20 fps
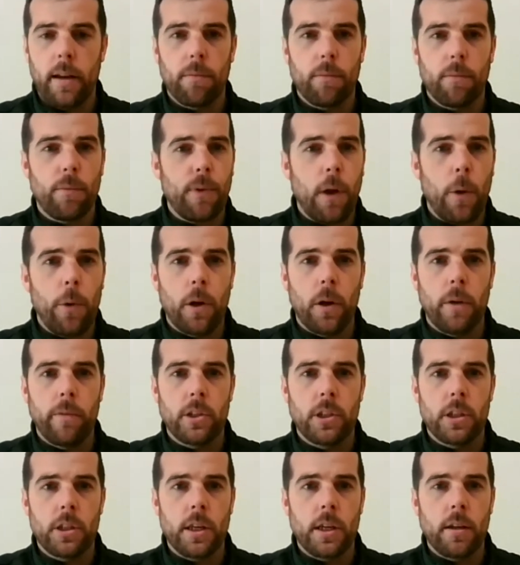floating over
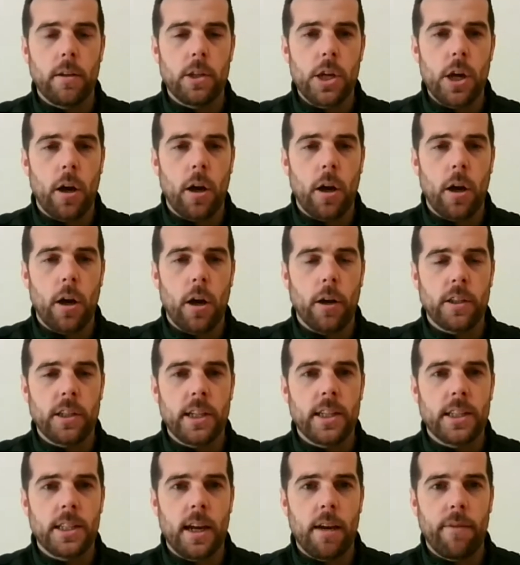to the RTC
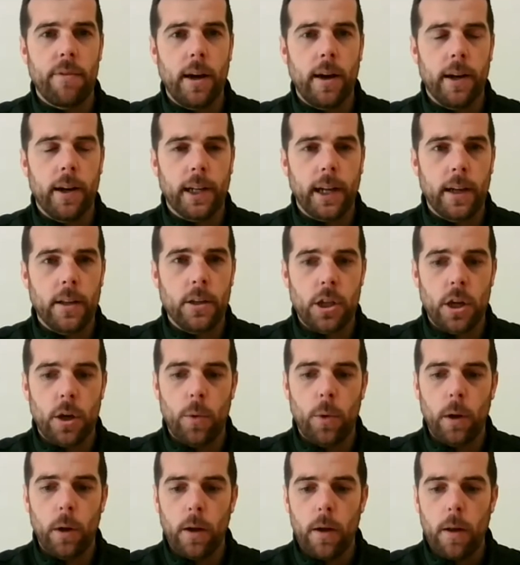every now and again. So
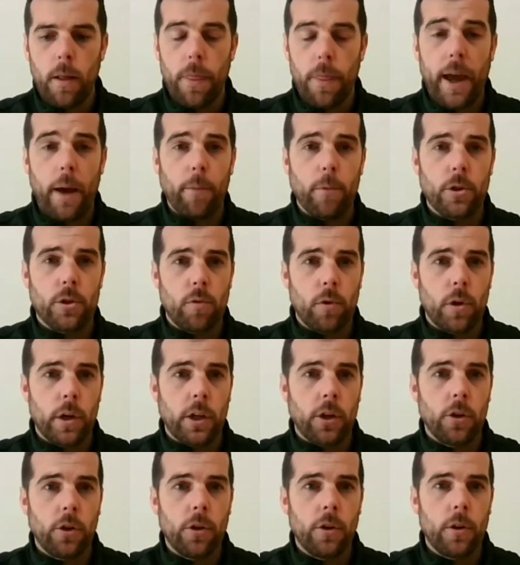that was really
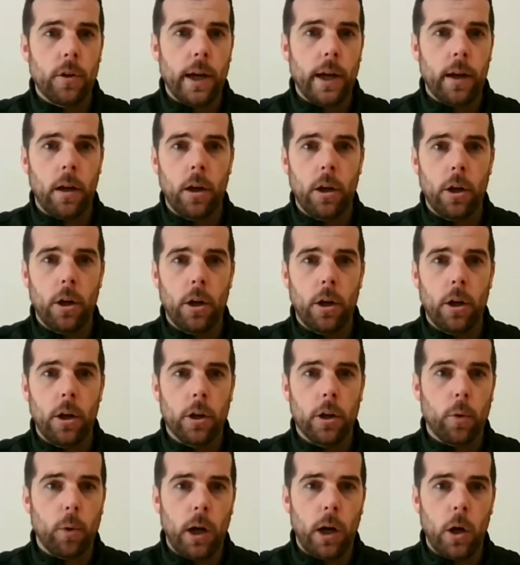good, and I learned
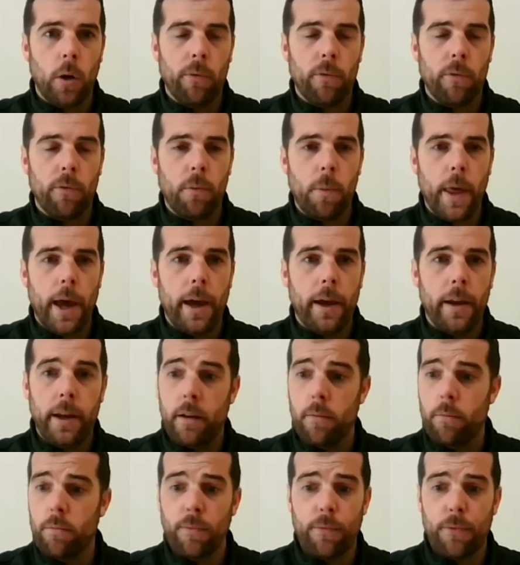quite a lot from that. And then
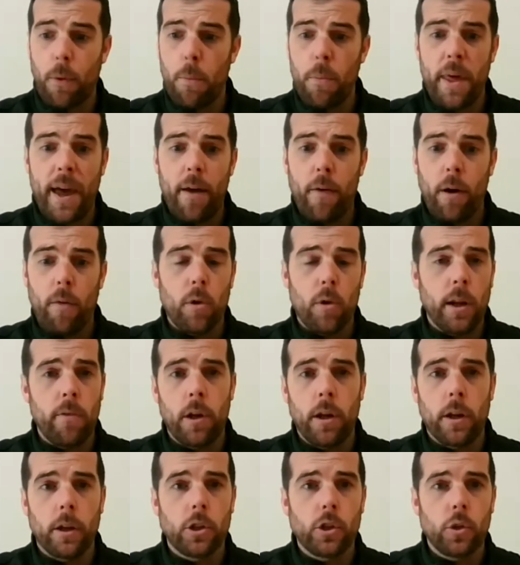from there, I really, really
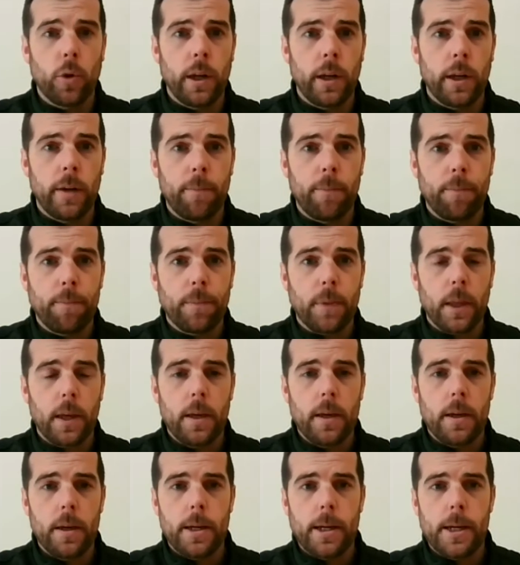enjoyed it.
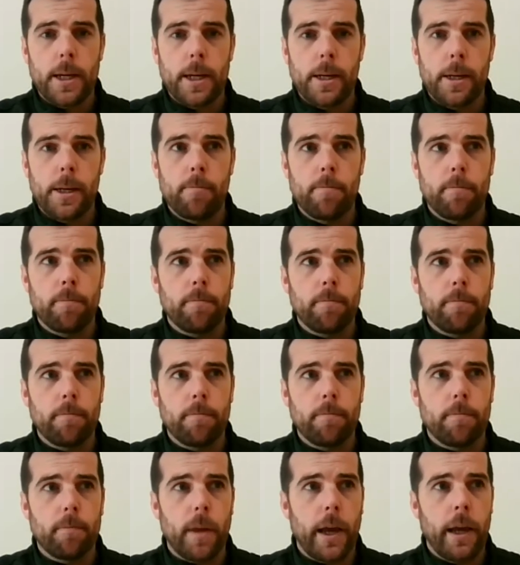
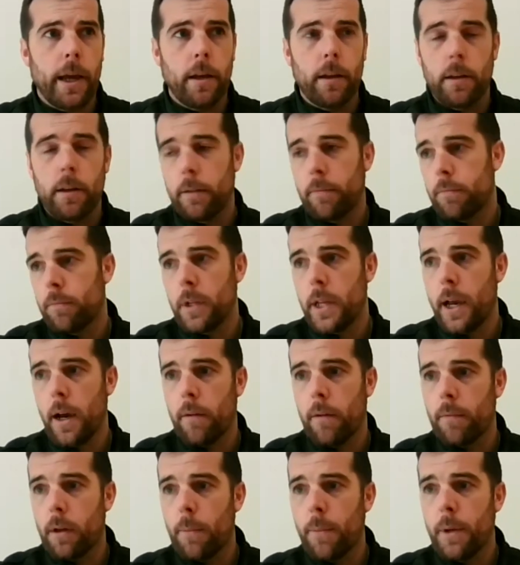And yeah,
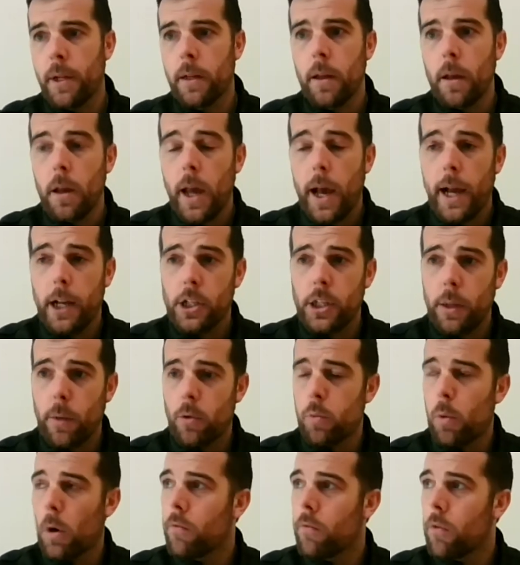I mean, actually, there was
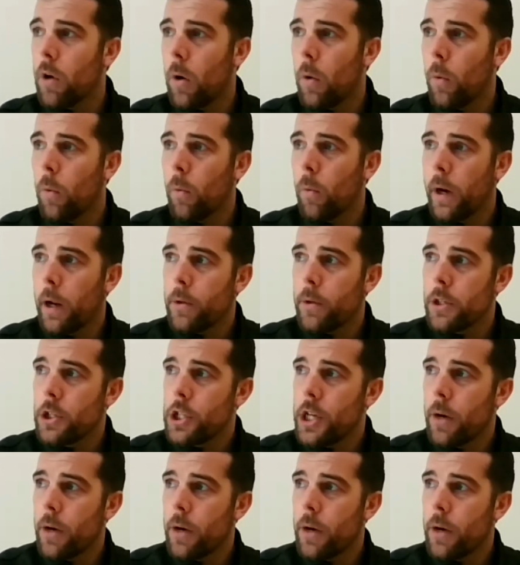one role when I was at
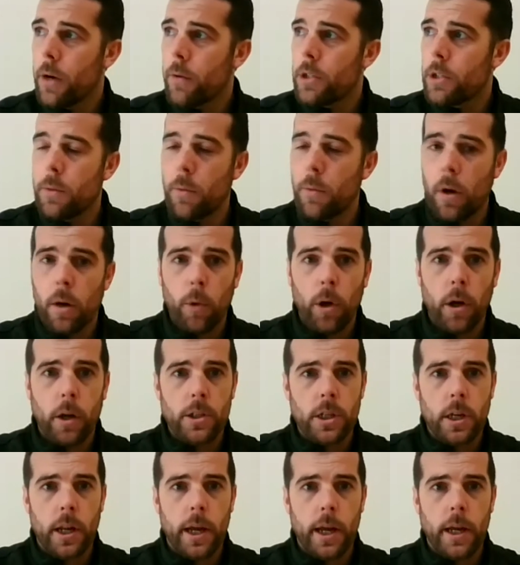Chelsea where I worked in
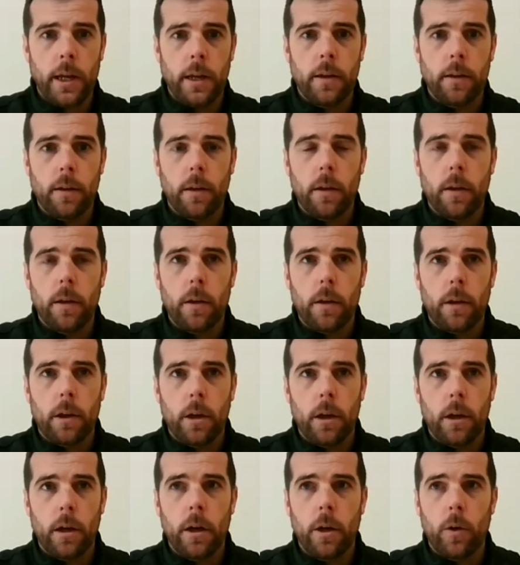
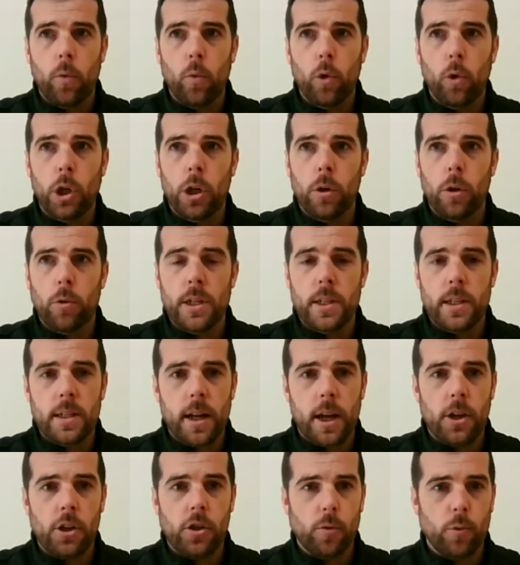an all-girls
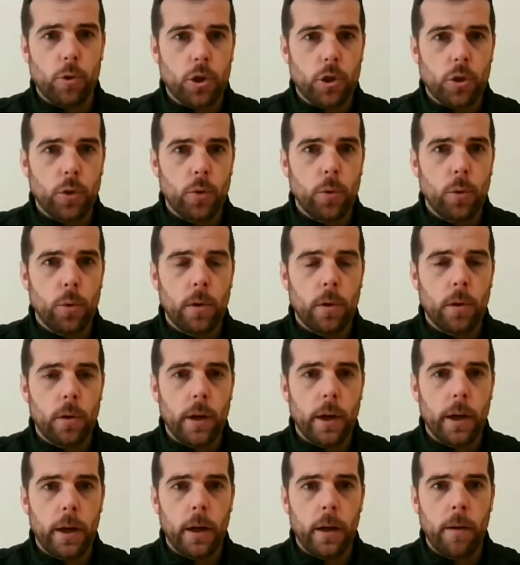international school,
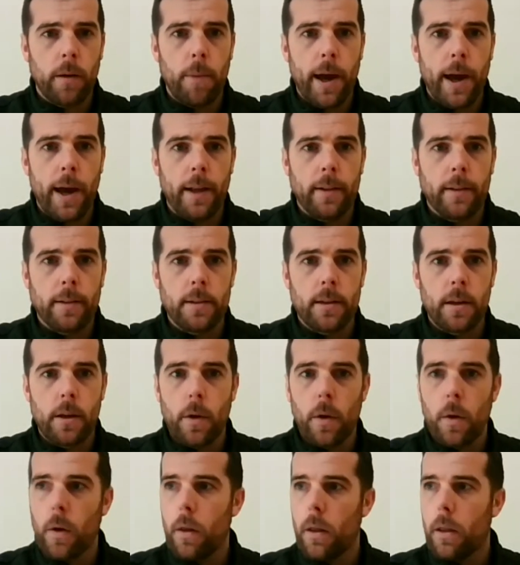and
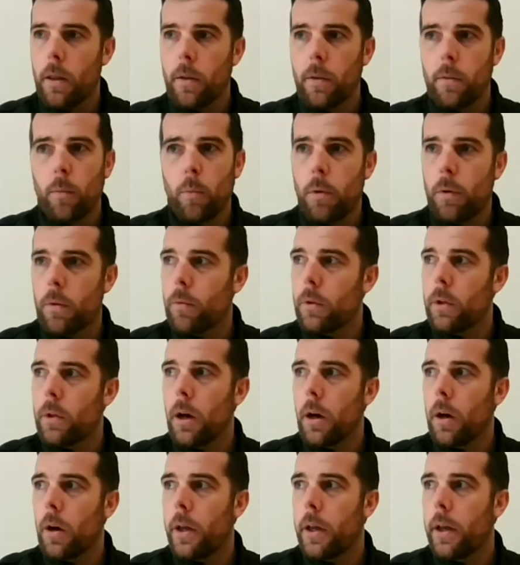
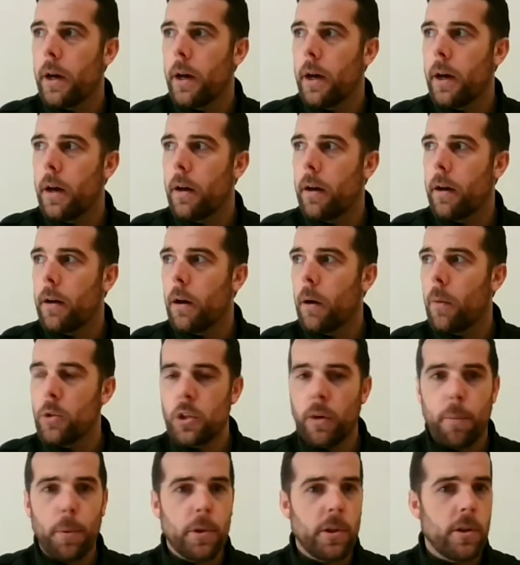I
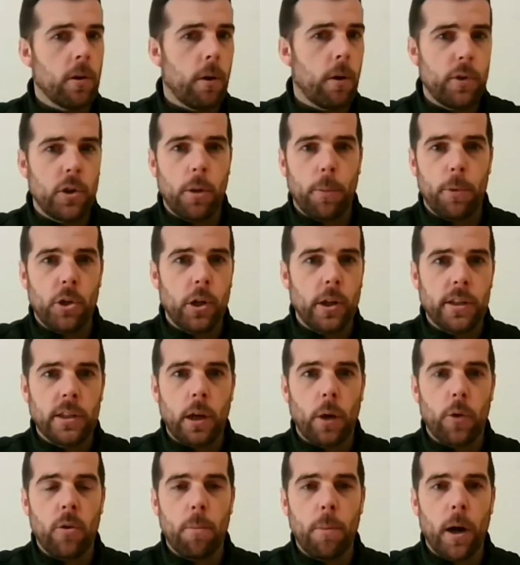was offered the opportunity to
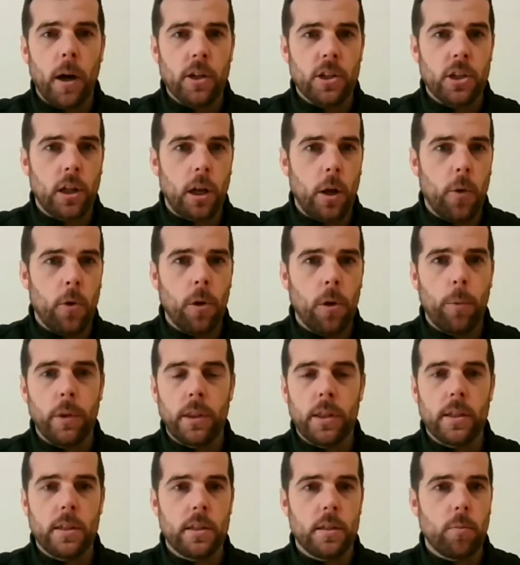go to Barcelona
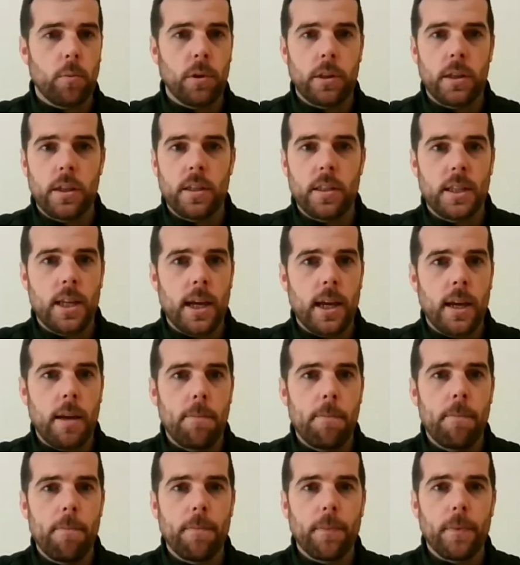with this
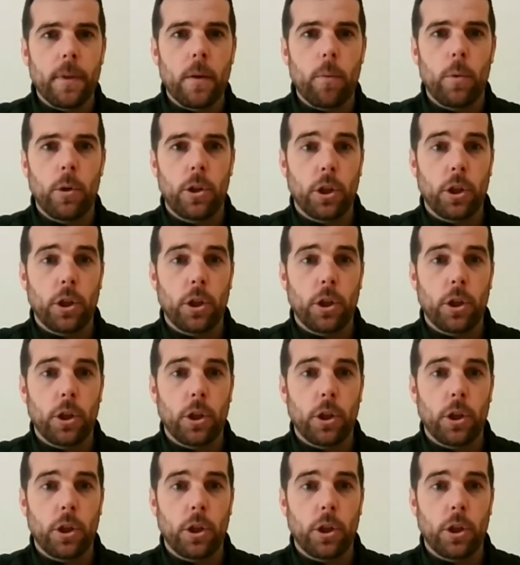team, with